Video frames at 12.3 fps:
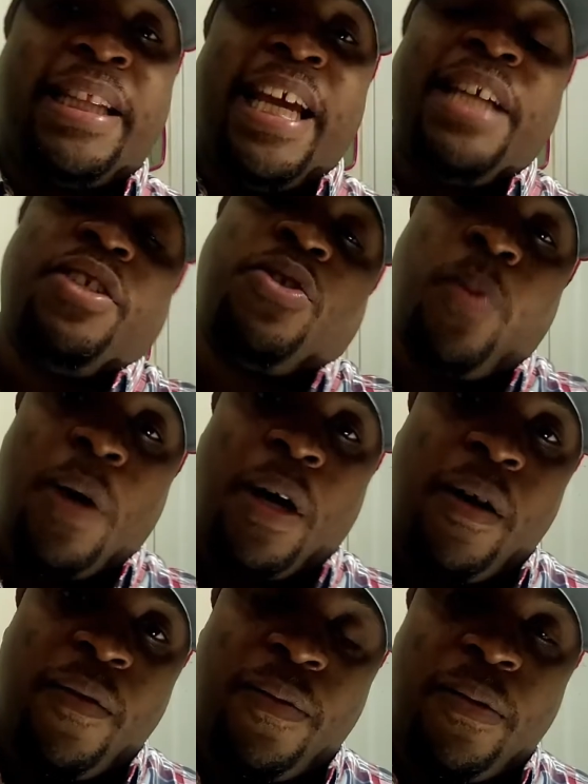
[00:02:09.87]
At the age of
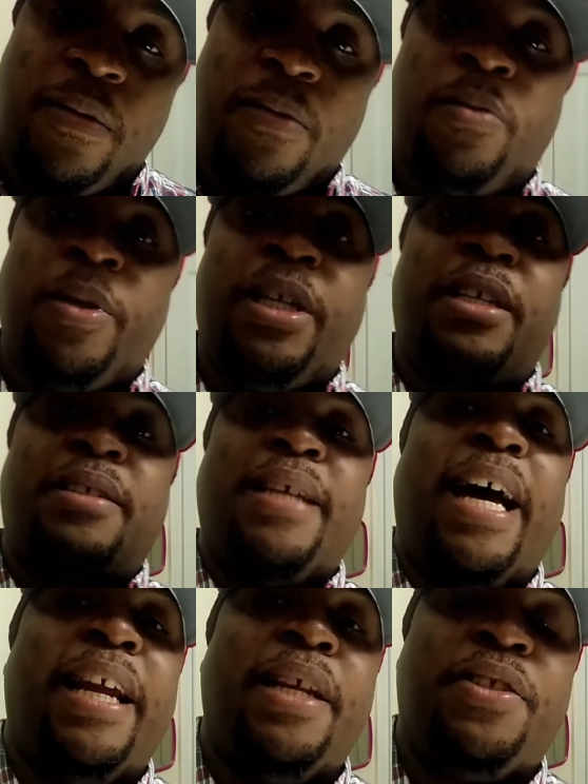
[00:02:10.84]
12, we
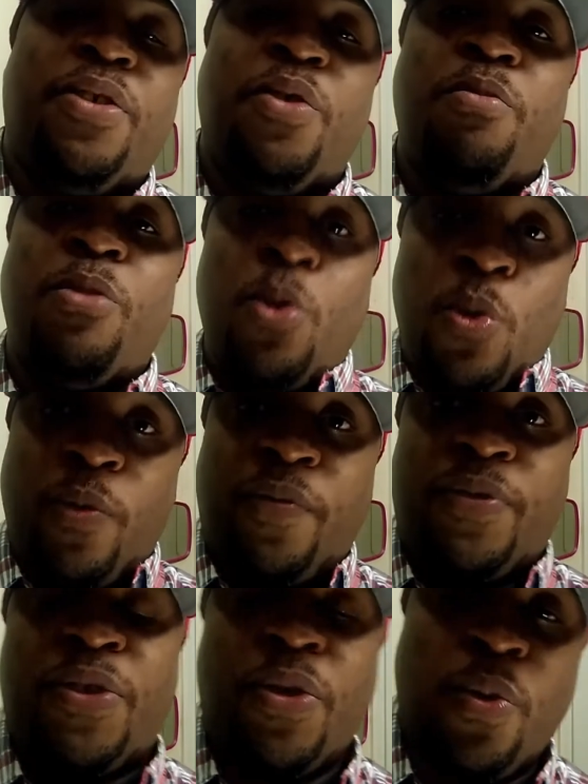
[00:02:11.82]
decided to
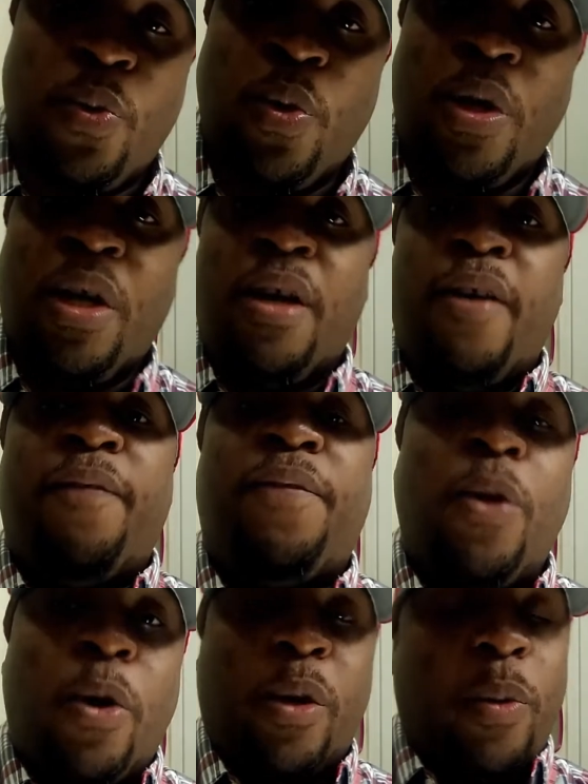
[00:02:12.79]
move to
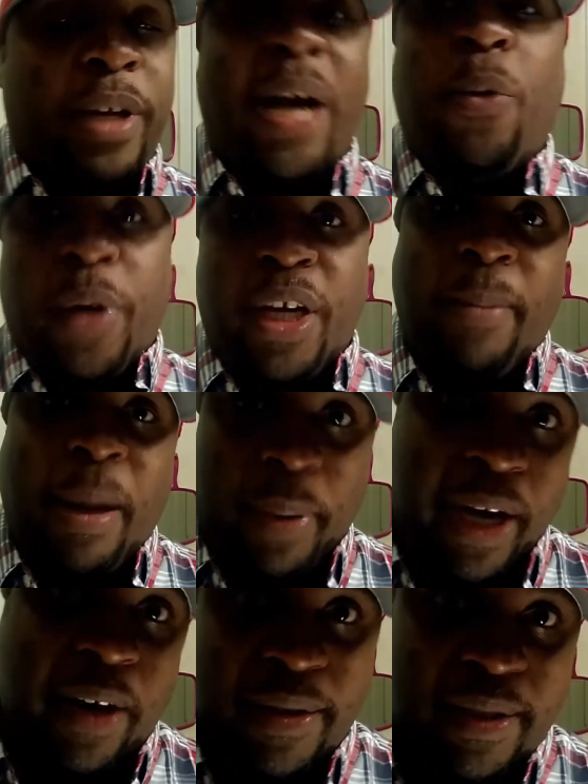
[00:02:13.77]
Florida. Well, not we,
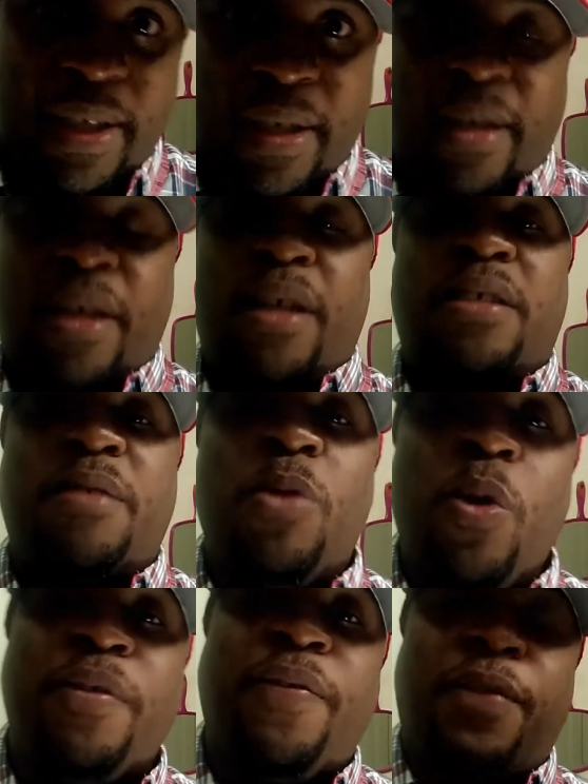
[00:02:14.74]
my parents did. To
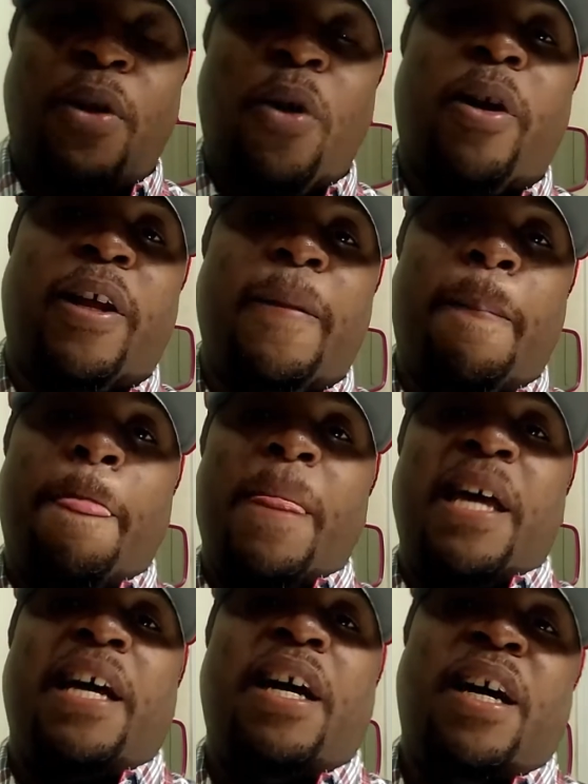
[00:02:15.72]
move to Florida
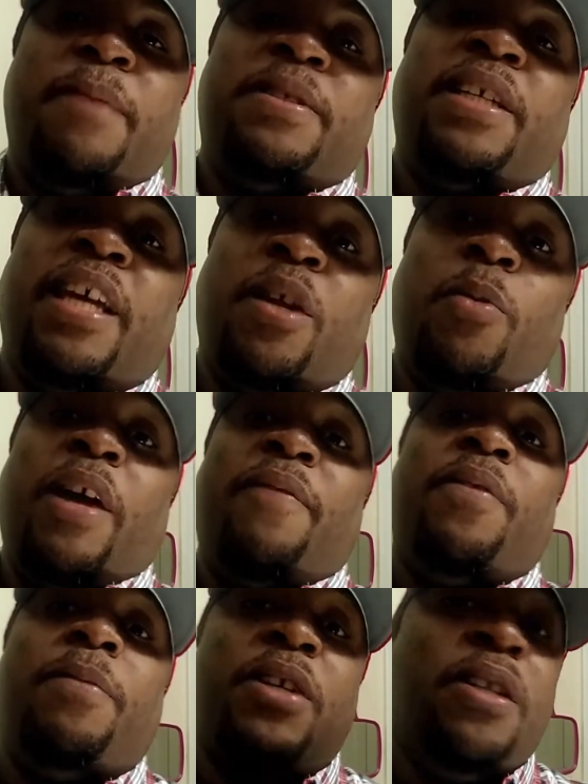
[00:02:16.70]
to get away
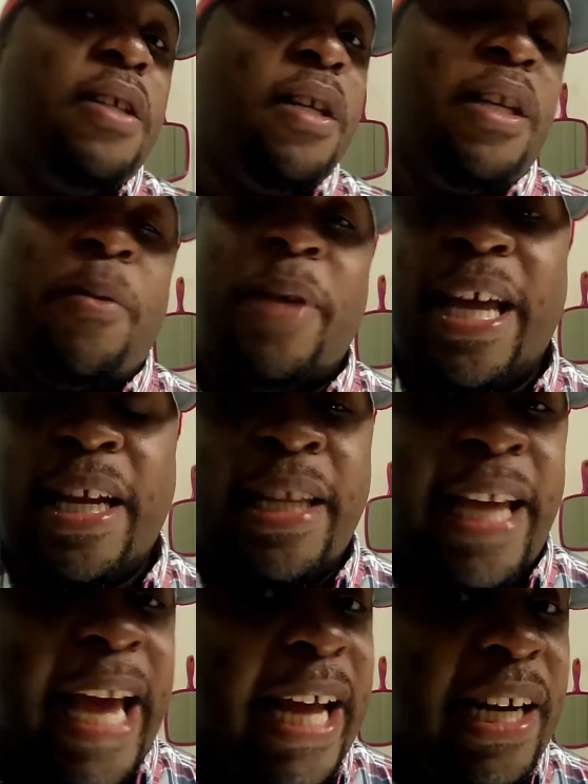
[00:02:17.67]
from the hood, and
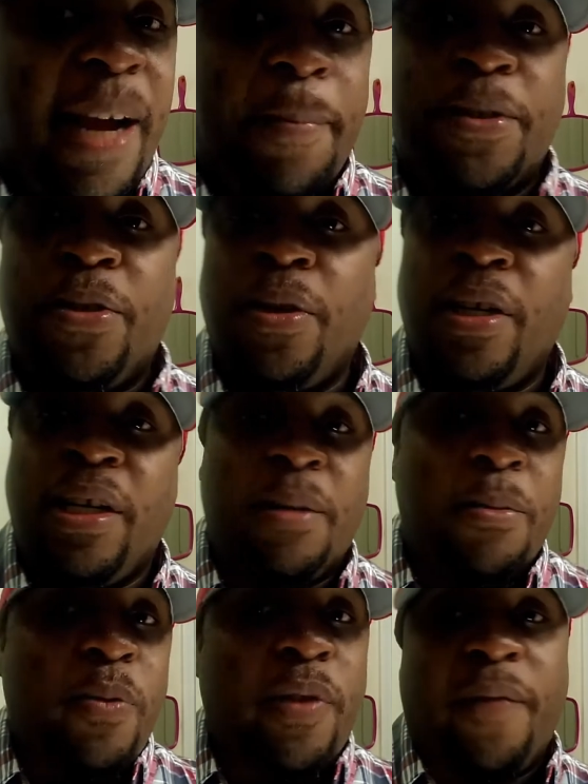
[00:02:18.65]
they had an
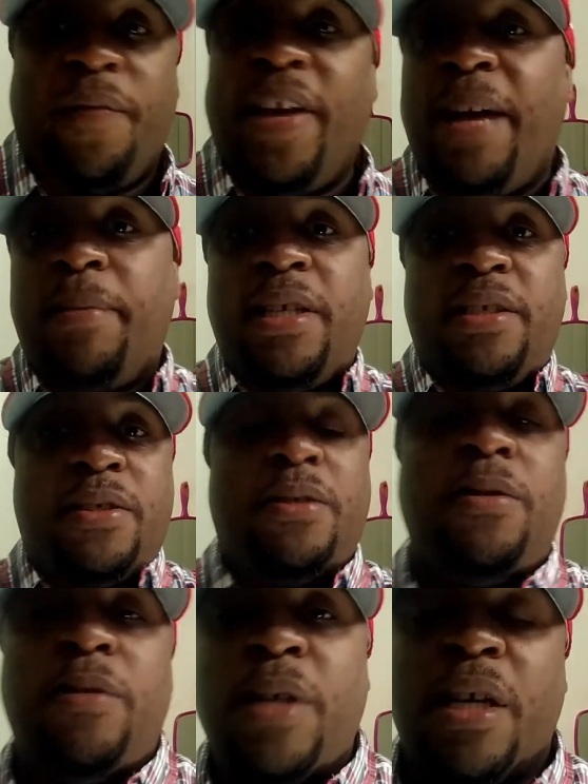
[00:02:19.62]
opportunity to move their family
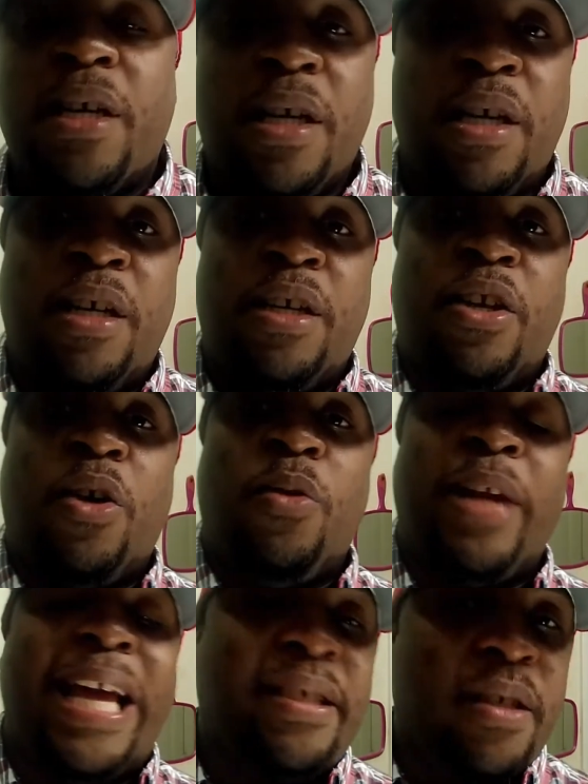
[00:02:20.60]
to
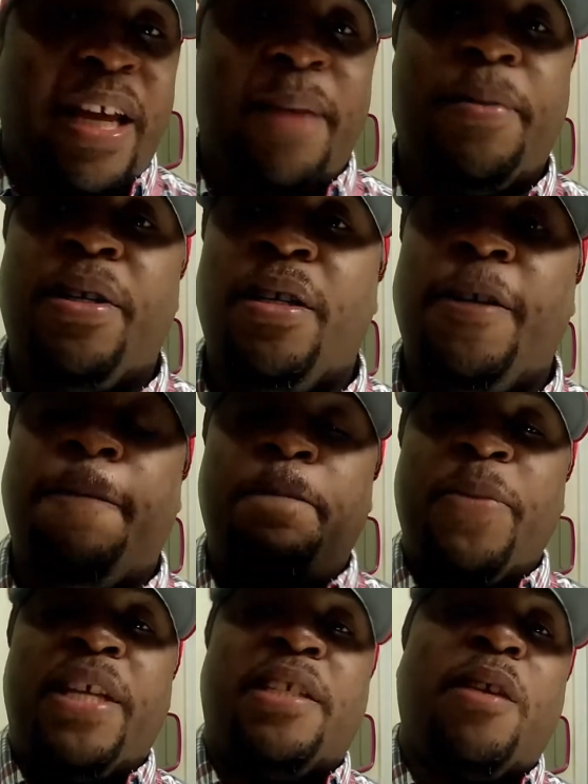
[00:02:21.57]
a nicer
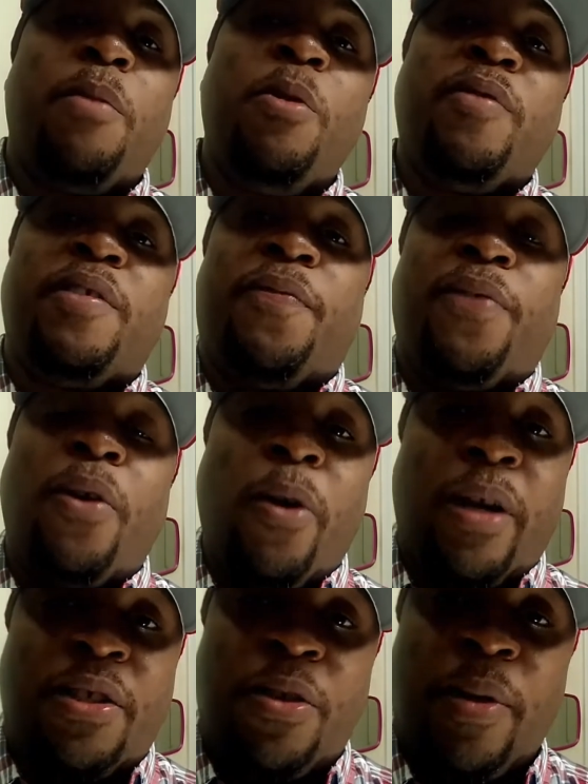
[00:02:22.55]
neighborhood. So we moved to
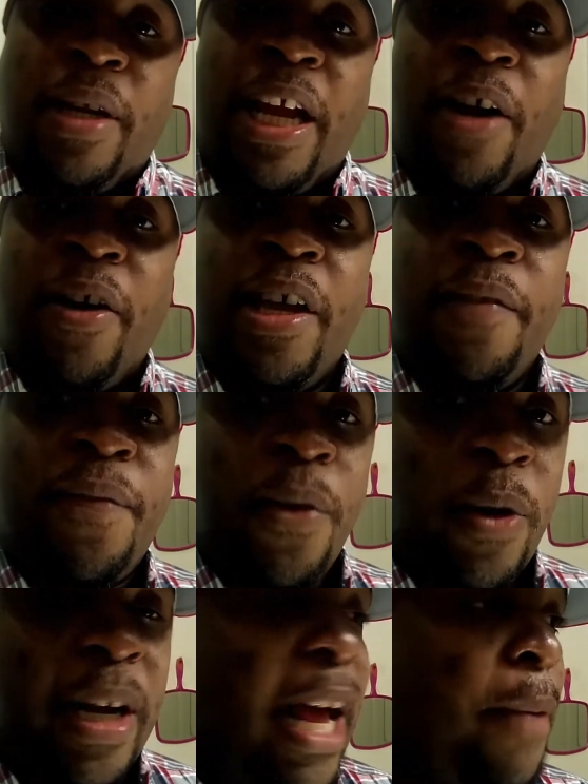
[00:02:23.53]
Florida, to an area in
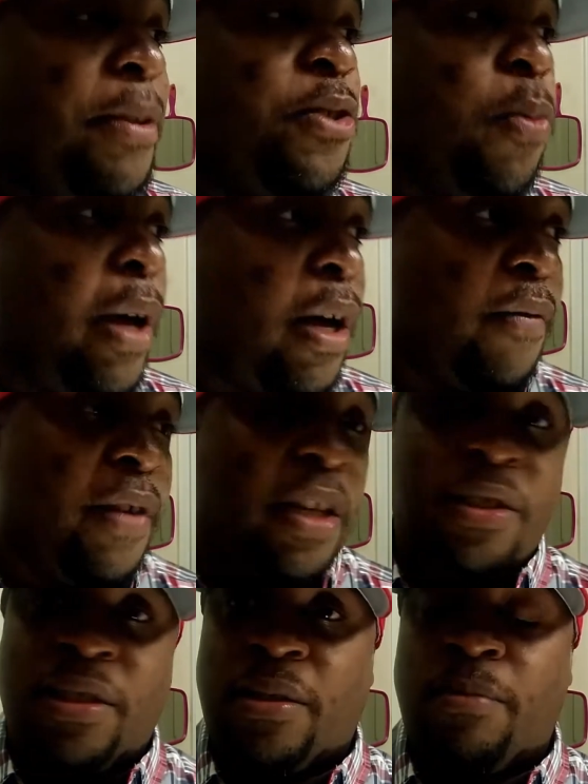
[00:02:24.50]
Florida. And I was 12.
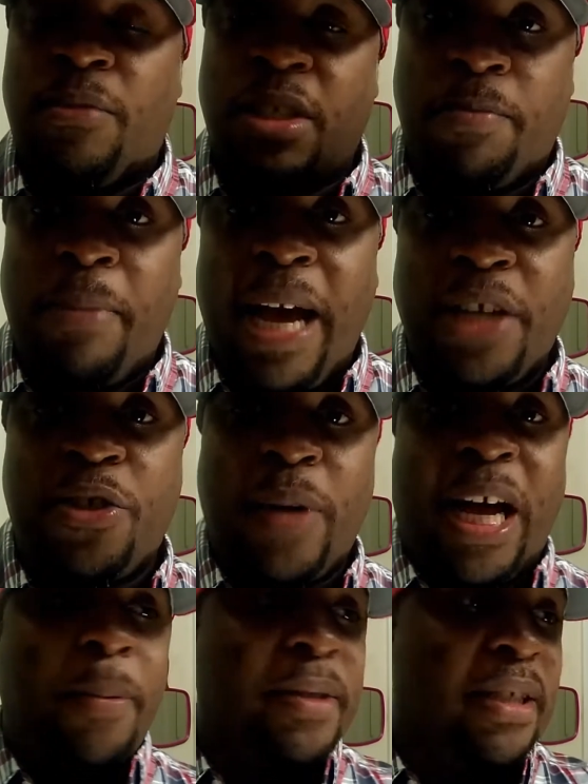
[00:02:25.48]
Now, just mind
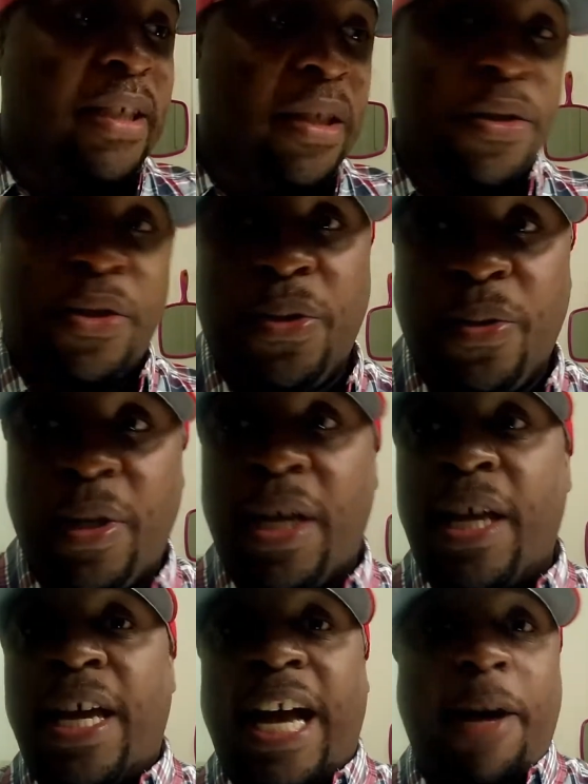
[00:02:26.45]
you, I was a little dude.
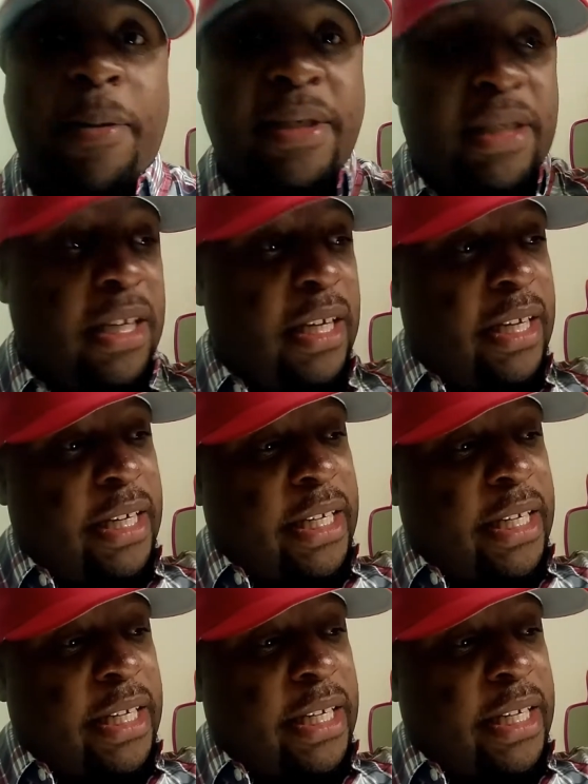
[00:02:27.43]
I was,